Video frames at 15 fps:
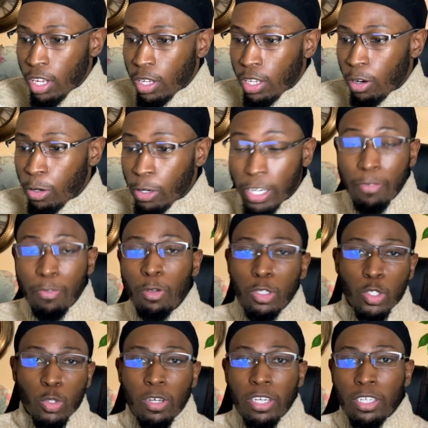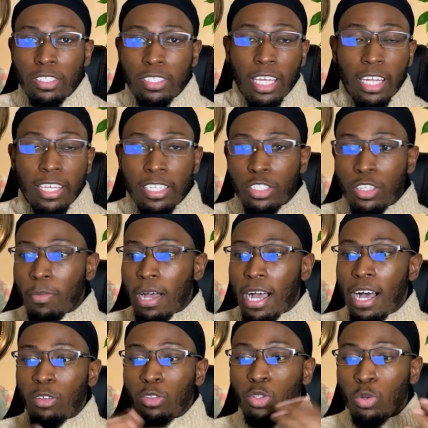Or if you're selling some
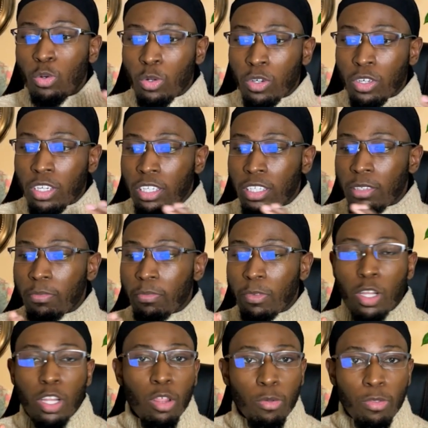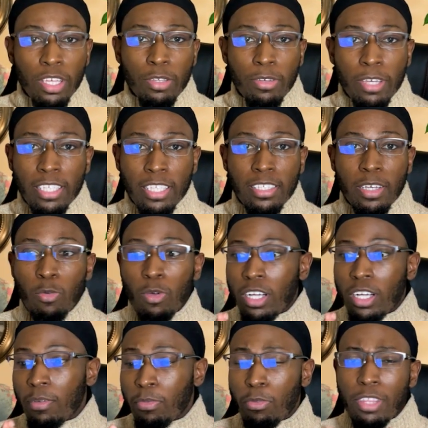outdoor clothing, you can say
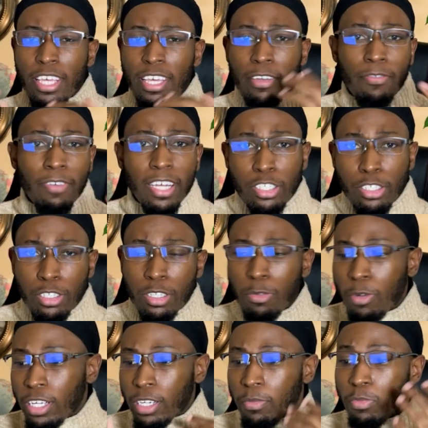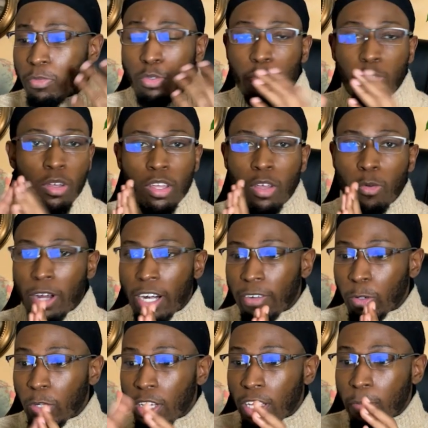welcome to the adventure, welcome to
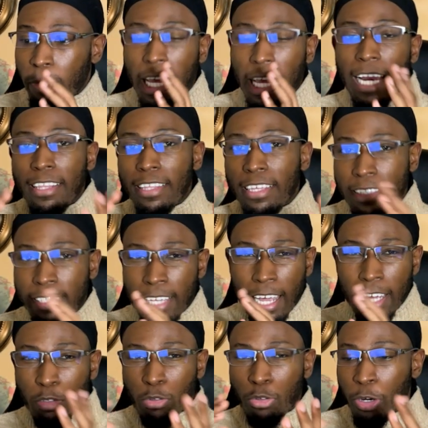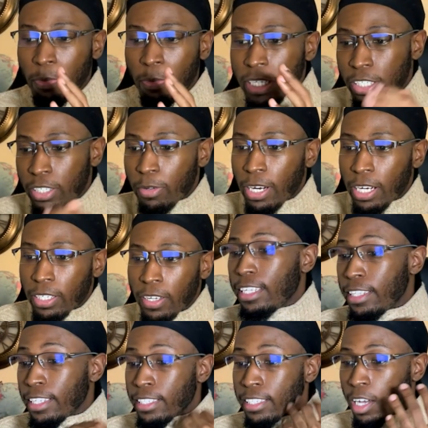whatever, but anything tied to your mission, right?
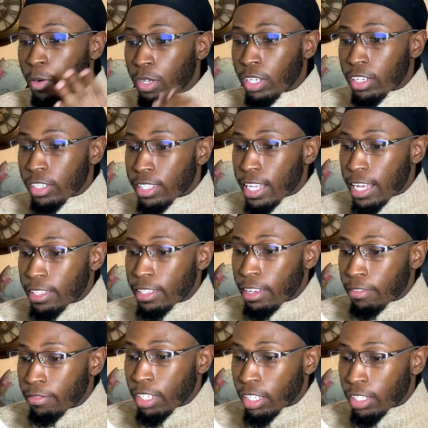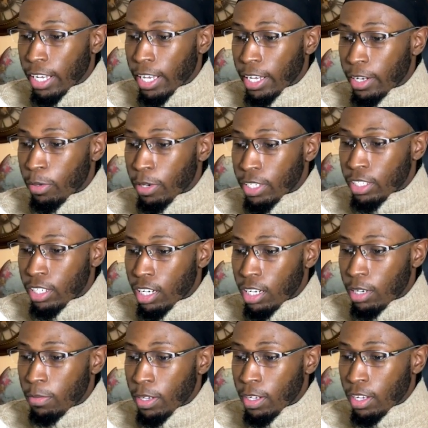This is how it looks like. They've done a great
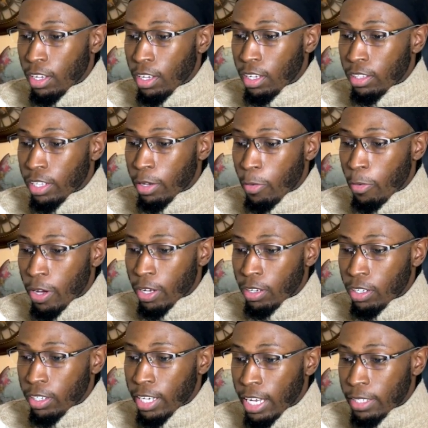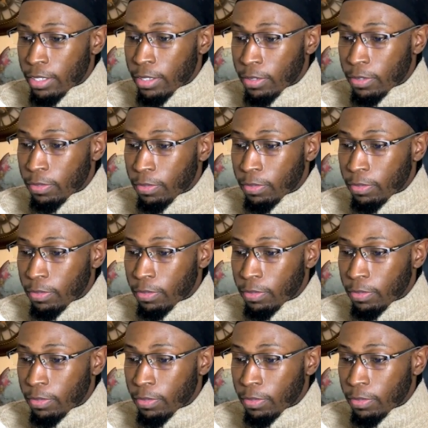job. Take a quick look, guys.